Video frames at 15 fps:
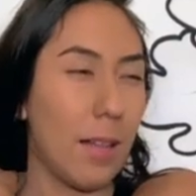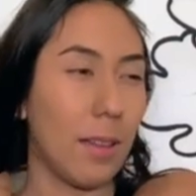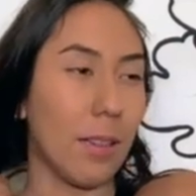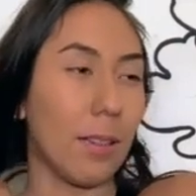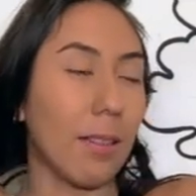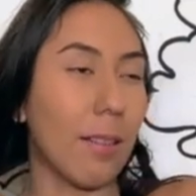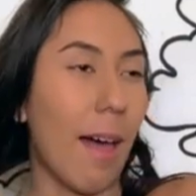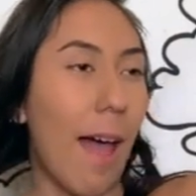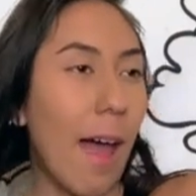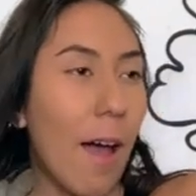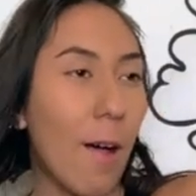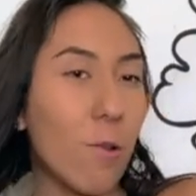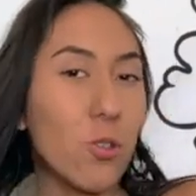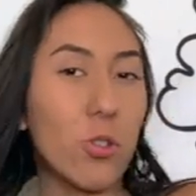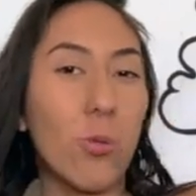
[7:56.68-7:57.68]

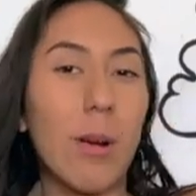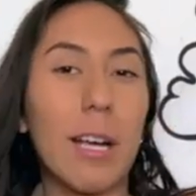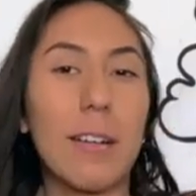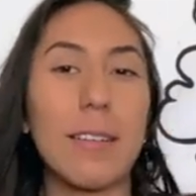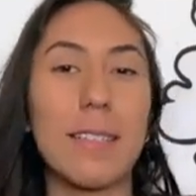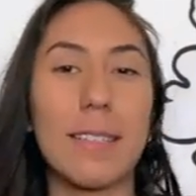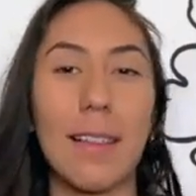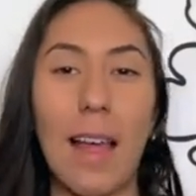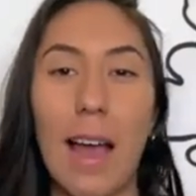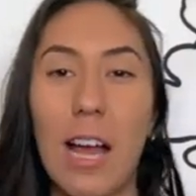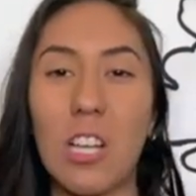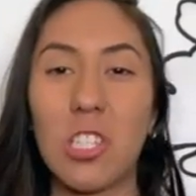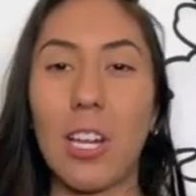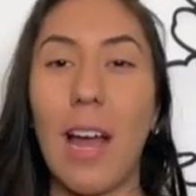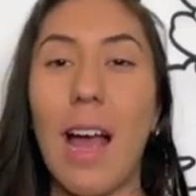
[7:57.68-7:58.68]
loungewear
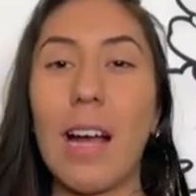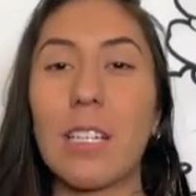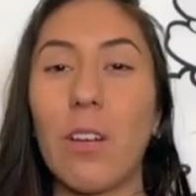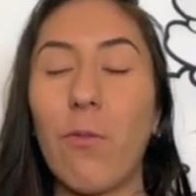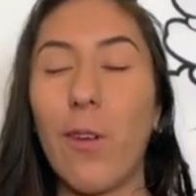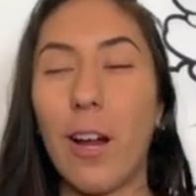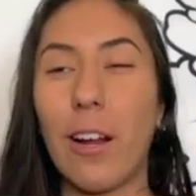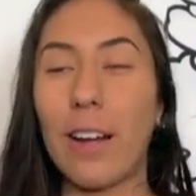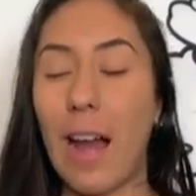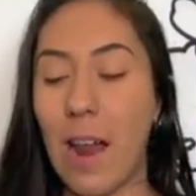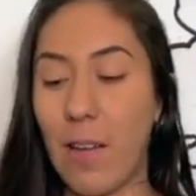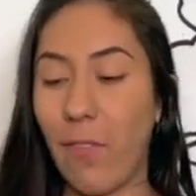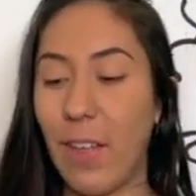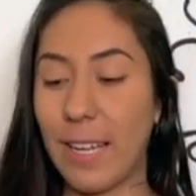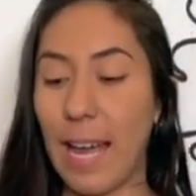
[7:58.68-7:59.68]
slash activewear, kind of like